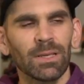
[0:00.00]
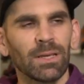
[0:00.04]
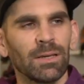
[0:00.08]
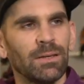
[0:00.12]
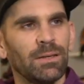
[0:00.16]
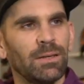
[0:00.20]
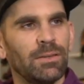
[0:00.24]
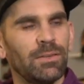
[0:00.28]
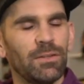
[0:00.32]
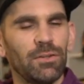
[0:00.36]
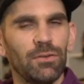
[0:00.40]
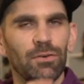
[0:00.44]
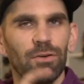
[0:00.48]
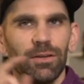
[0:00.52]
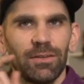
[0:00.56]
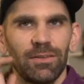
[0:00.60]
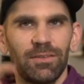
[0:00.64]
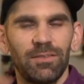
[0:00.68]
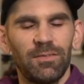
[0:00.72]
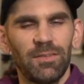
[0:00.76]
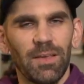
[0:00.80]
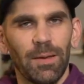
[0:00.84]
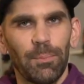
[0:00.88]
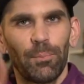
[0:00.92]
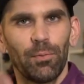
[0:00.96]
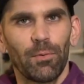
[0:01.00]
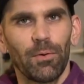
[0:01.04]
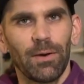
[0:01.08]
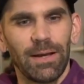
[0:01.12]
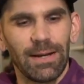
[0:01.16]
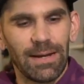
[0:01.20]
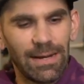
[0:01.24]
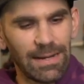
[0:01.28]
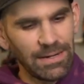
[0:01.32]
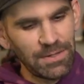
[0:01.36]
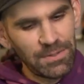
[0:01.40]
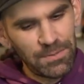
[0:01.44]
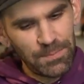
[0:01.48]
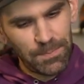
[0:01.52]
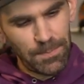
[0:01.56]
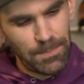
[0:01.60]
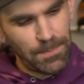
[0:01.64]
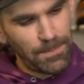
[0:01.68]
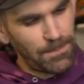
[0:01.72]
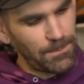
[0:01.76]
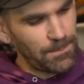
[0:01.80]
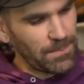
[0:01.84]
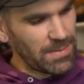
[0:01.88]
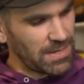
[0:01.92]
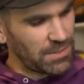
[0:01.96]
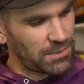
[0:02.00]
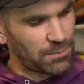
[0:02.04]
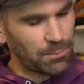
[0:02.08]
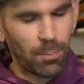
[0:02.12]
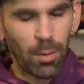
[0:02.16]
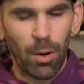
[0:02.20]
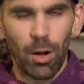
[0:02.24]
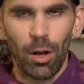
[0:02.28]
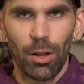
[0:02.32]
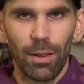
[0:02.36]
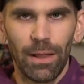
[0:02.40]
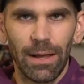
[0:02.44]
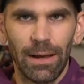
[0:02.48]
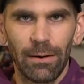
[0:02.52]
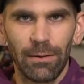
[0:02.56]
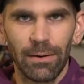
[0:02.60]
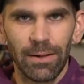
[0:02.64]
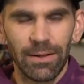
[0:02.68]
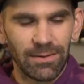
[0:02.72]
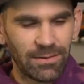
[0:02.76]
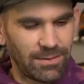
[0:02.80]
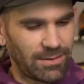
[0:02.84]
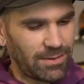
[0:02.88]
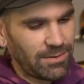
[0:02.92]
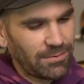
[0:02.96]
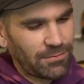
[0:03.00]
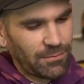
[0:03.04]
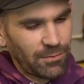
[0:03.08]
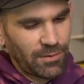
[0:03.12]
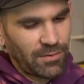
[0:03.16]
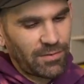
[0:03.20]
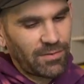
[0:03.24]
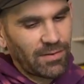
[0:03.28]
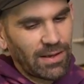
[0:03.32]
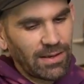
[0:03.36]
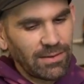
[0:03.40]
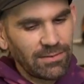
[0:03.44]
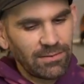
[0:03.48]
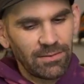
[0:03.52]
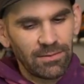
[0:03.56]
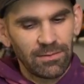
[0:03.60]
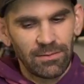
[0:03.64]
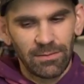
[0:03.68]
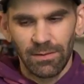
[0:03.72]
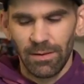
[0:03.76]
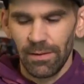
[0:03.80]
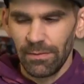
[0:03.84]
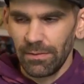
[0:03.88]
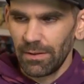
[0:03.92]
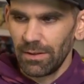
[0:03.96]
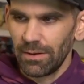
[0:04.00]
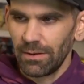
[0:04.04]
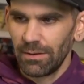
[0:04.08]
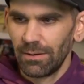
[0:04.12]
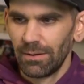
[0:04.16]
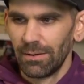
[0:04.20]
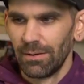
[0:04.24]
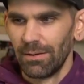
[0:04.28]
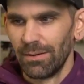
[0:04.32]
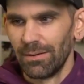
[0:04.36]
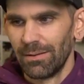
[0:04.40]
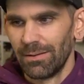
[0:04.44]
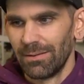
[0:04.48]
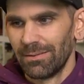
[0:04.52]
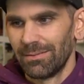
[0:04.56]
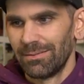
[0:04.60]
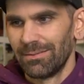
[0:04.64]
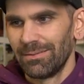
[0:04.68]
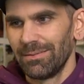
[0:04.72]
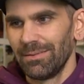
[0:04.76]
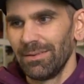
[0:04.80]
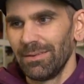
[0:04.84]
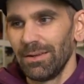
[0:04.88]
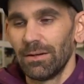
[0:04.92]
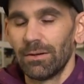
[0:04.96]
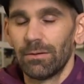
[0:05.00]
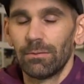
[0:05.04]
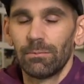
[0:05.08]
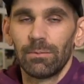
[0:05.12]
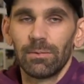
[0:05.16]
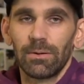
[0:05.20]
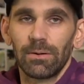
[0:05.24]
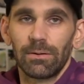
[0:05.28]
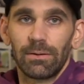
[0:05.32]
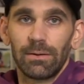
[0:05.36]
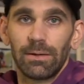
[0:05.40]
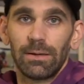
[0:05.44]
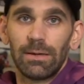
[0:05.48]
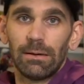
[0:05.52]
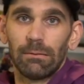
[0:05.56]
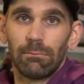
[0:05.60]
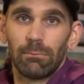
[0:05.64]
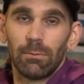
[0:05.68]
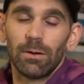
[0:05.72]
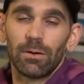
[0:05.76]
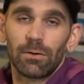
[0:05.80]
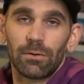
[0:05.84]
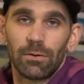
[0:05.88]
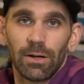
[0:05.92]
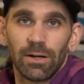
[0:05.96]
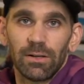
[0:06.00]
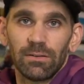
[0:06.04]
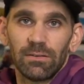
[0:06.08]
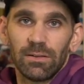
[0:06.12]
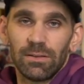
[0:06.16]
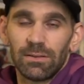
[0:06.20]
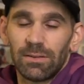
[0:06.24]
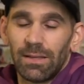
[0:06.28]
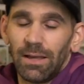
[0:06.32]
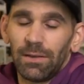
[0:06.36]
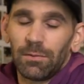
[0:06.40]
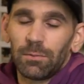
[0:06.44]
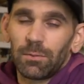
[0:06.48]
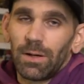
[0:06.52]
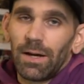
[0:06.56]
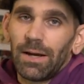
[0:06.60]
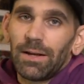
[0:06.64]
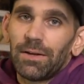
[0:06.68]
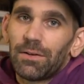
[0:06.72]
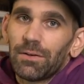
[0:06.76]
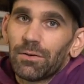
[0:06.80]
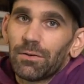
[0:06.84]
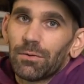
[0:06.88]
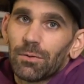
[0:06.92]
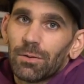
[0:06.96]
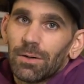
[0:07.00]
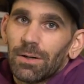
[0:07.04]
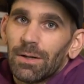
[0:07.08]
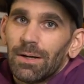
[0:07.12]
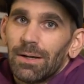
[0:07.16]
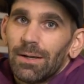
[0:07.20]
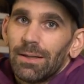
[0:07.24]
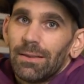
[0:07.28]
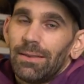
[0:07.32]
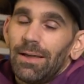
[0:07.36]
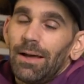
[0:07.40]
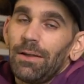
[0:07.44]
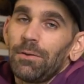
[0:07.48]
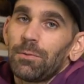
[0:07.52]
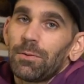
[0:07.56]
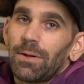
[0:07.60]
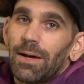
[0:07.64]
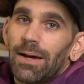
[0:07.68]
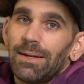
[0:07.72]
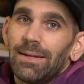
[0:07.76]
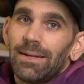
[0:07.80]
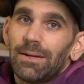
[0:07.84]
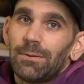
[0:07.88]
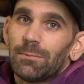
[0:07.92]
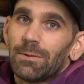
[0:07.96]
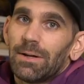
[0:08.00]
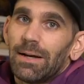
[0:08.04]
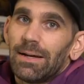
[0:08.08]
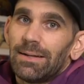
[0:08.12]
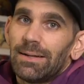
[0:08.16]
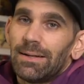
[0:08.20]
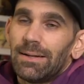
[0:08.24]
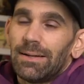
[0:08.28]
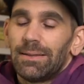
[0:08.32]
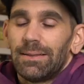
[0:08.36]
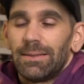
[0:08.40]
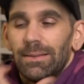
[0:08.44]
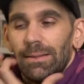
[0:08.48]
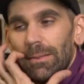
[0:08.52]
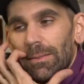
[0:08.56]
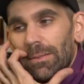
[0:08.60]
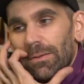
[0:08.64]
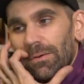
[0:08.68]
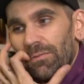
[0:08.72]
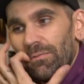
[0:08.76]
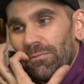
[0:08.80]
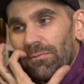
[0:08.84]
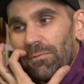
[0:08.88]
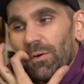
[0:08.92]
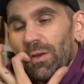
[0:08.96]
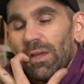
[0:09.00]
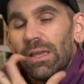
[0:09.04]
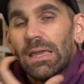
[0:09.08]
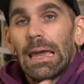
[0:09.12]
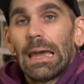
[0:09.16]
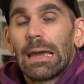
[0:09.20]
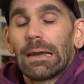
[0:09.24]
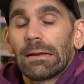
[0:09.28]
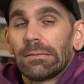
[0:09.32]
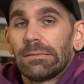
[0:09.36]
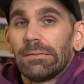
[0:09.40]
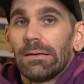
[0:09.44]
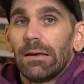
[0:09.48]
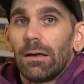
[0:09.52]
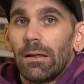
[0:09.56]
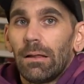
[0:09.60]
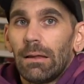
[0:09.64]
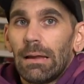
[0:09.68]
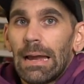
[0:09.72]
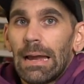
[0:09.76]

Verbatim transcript: and then you could separate each ball out into different sizes and then, you know, get real crazy. That's what I do. That's what I did when I did the Freak XL